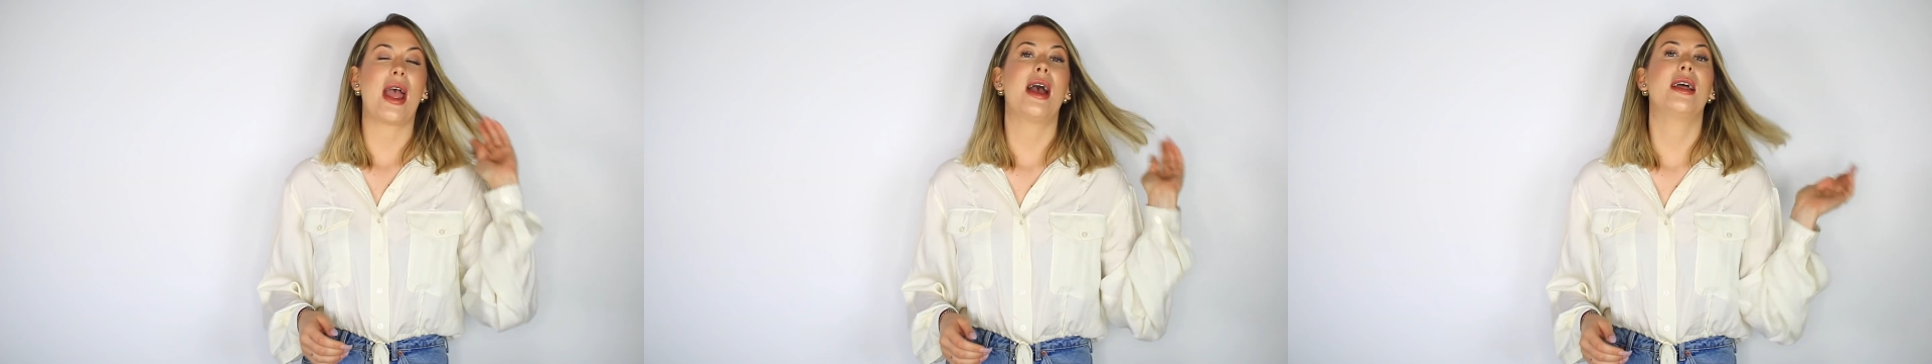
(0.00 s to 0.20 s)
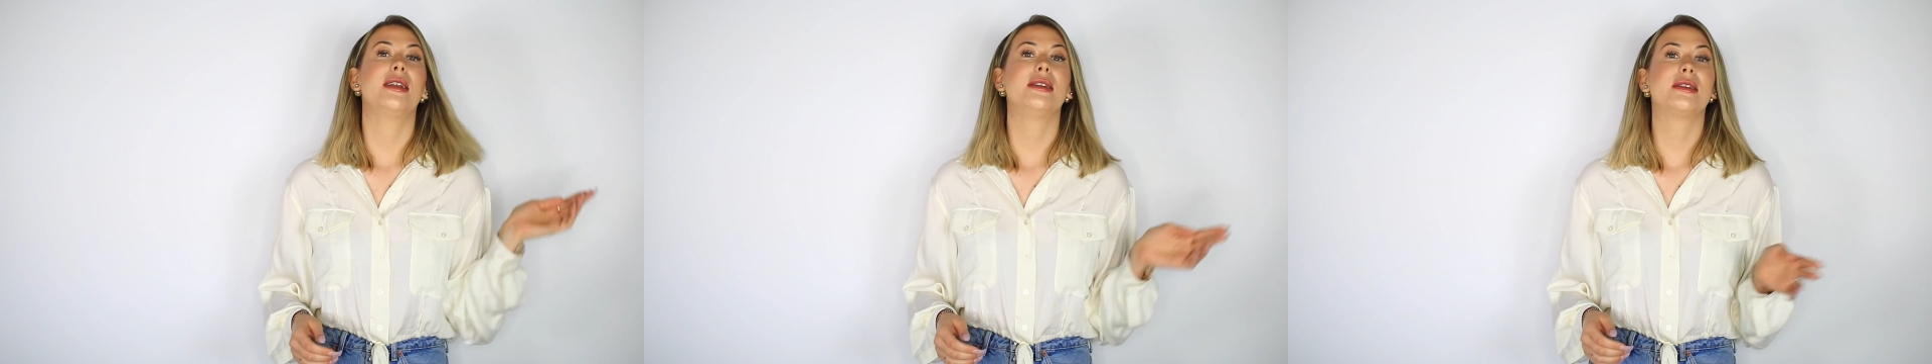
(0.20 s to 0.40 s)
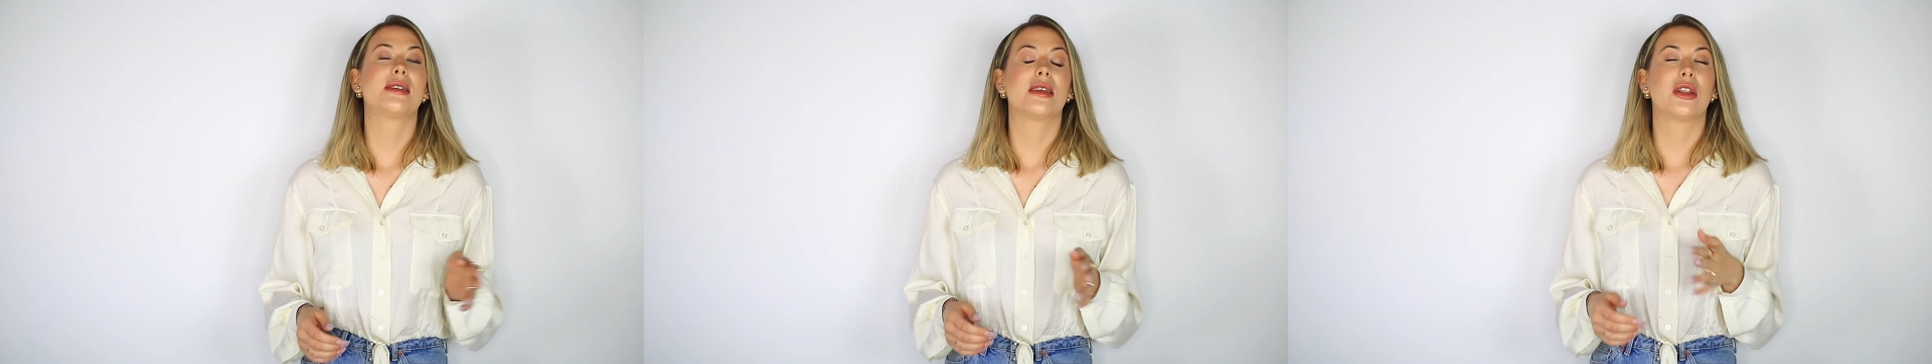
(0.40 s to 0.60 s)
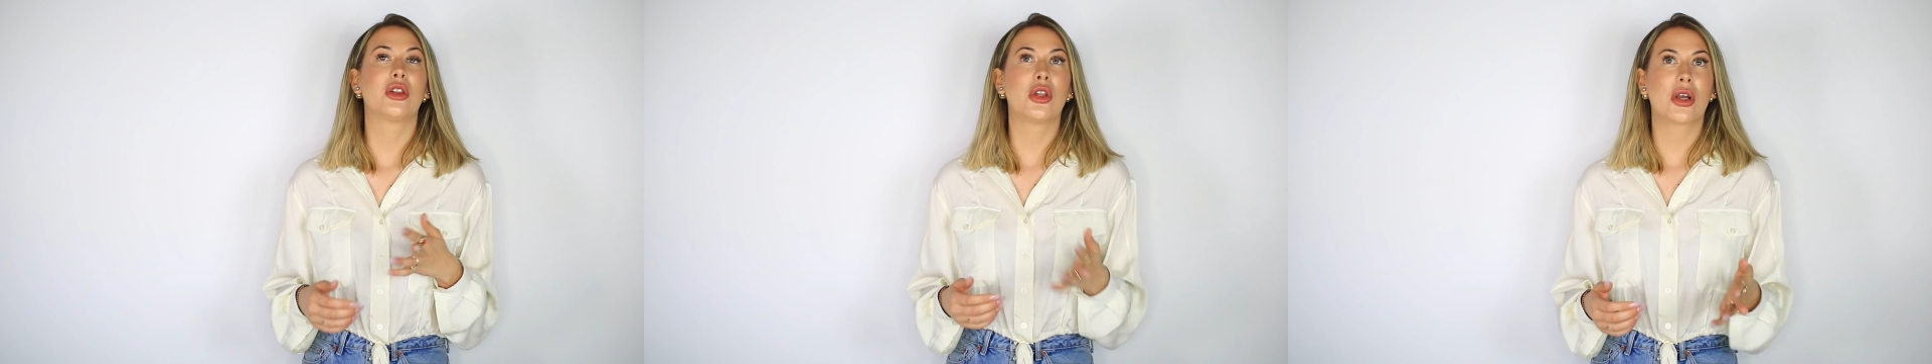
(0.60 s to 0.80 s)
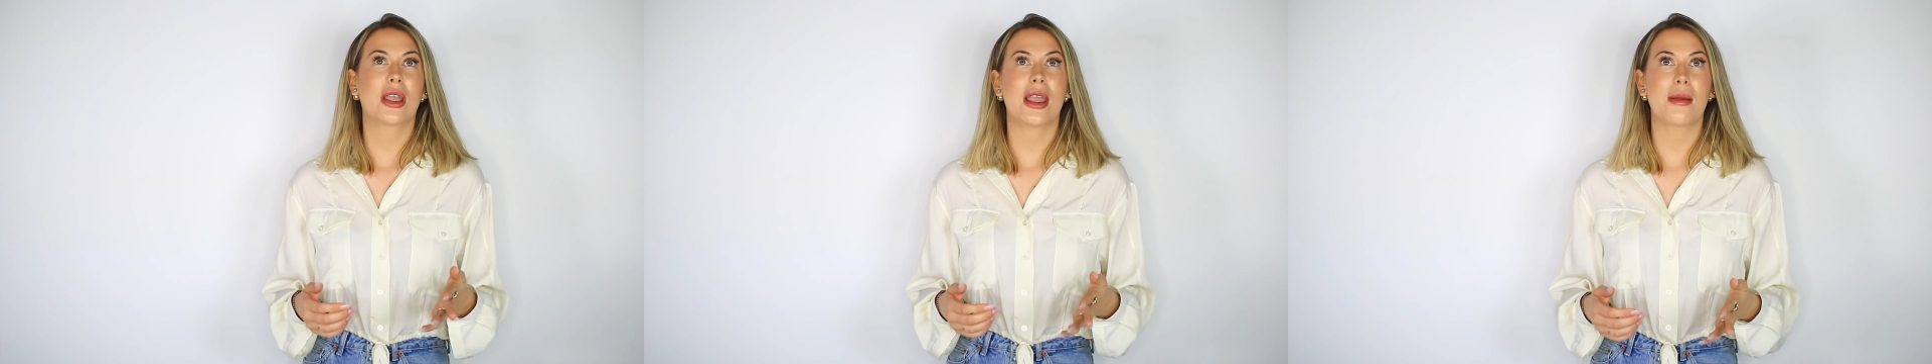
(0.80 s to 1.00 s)
And
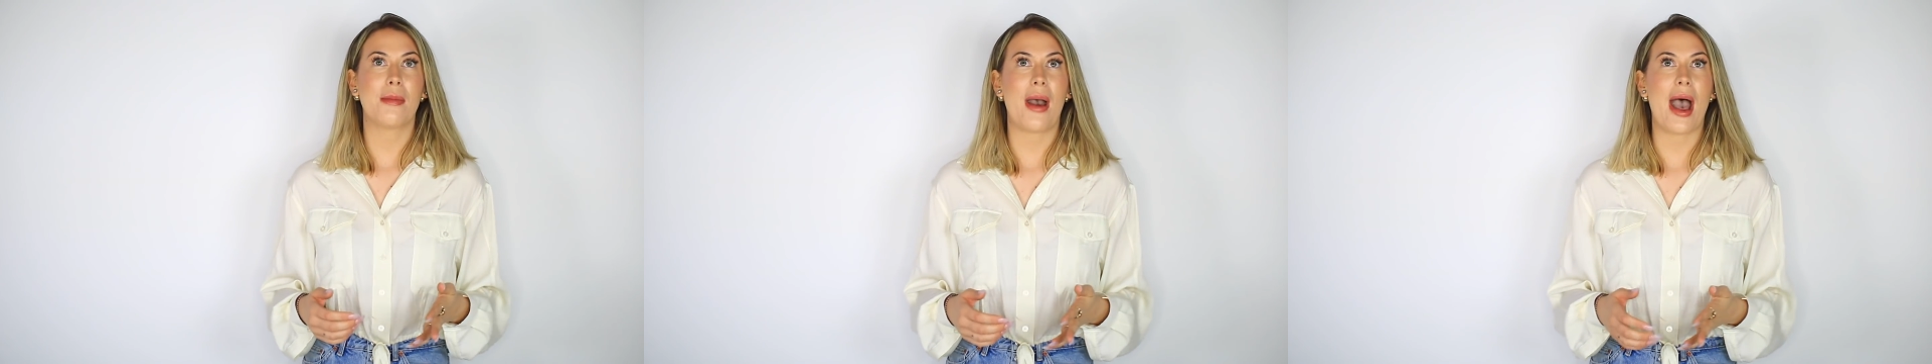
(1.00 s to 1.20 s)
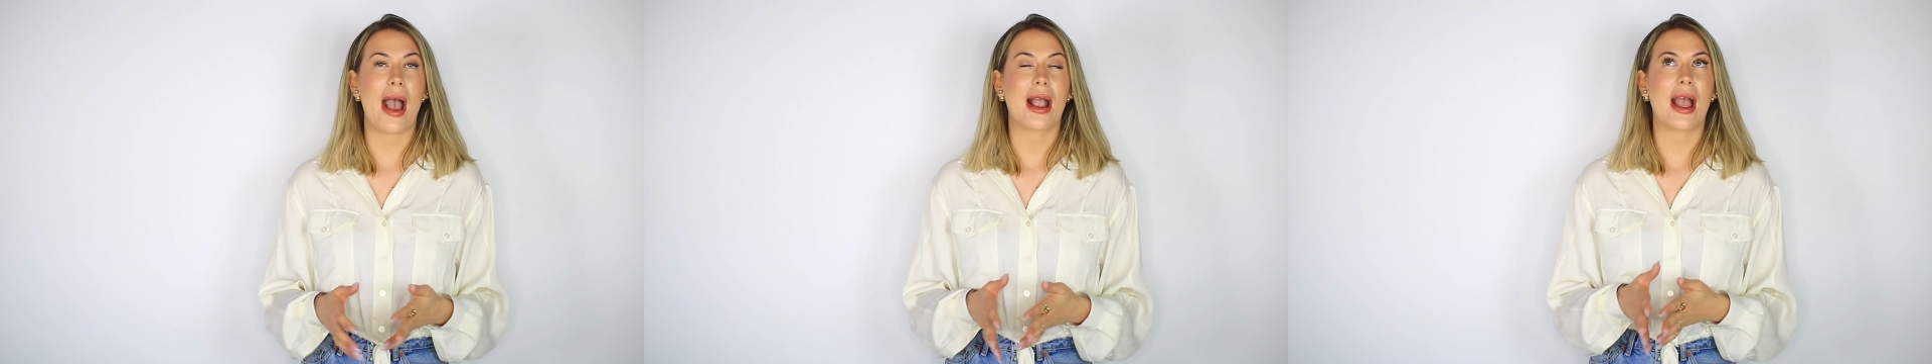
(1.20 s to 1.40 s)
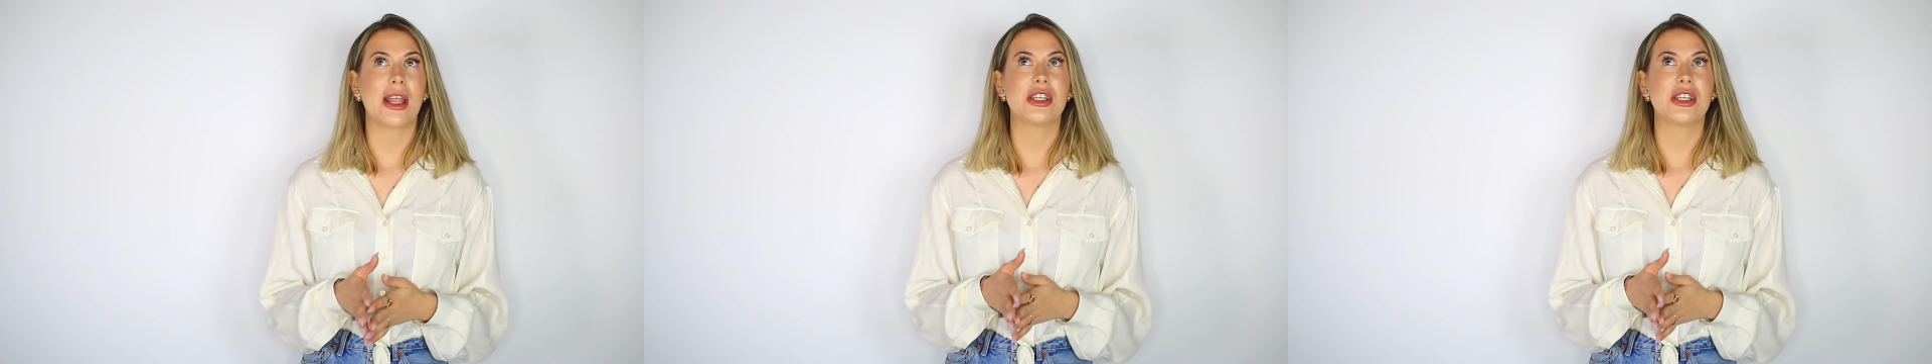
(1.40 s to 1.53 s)
looking back,